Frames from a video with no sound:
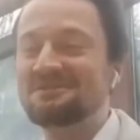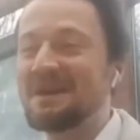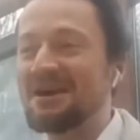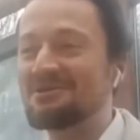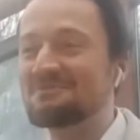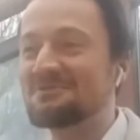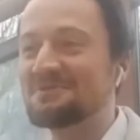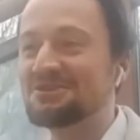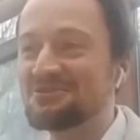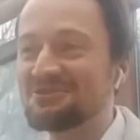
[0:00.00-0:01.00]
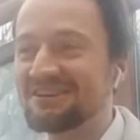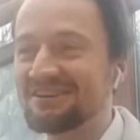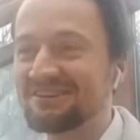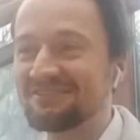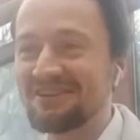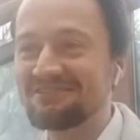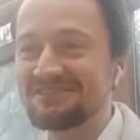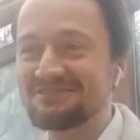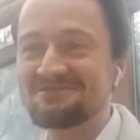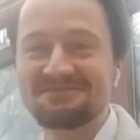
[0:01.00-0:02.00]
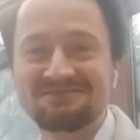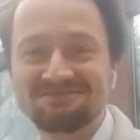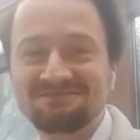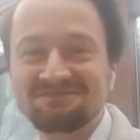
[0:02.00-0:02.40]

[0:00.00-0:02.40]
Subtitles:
you in Palma, Mallorca very soon.